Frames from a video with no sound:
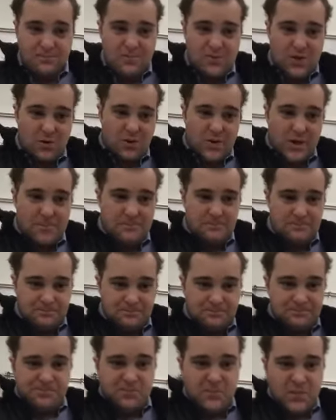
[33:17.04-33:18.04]
Okay,
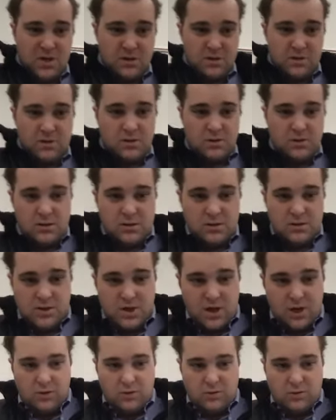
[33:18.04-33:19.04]

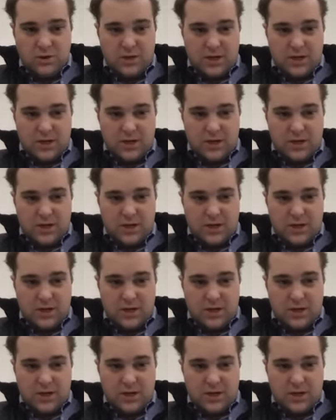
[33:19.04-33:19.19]
so